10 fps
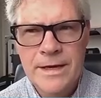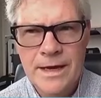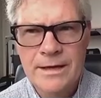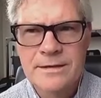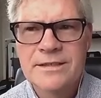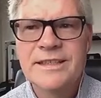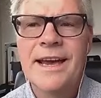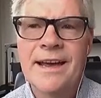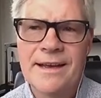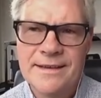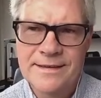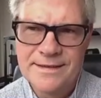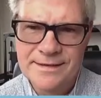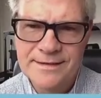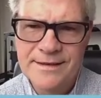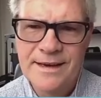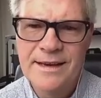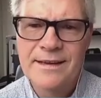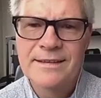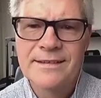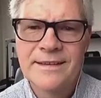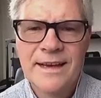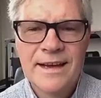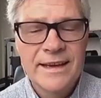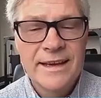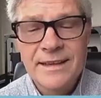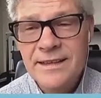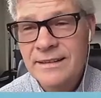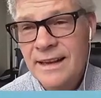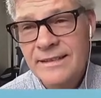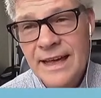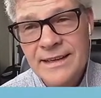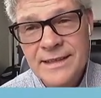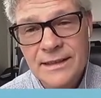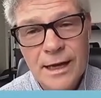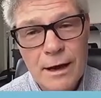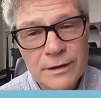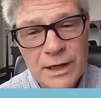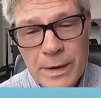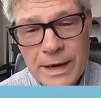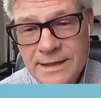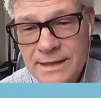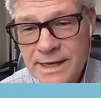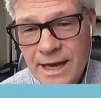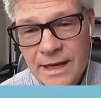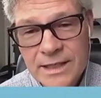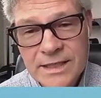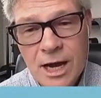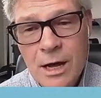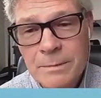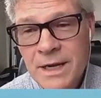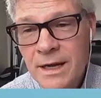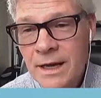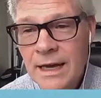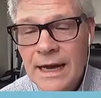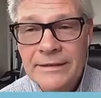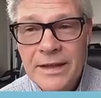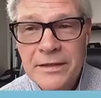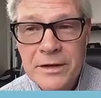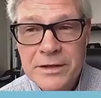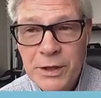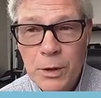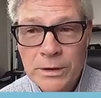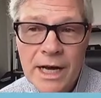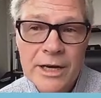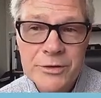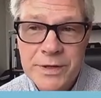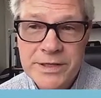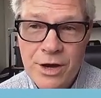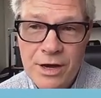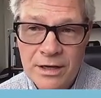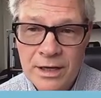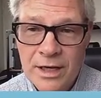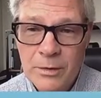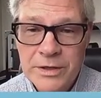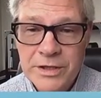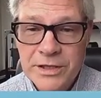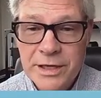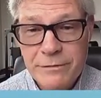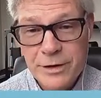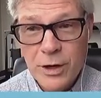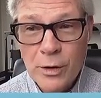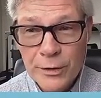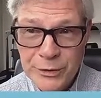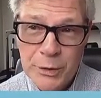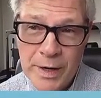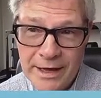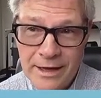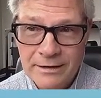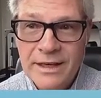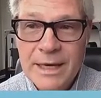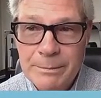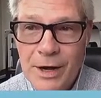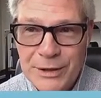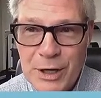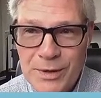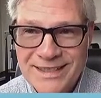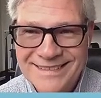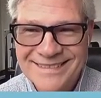Yes, yes, yes, yes. And that is a lovely way to say it, Kalpna. And then there's the old country song, which is, if you're going through hell, keep on going.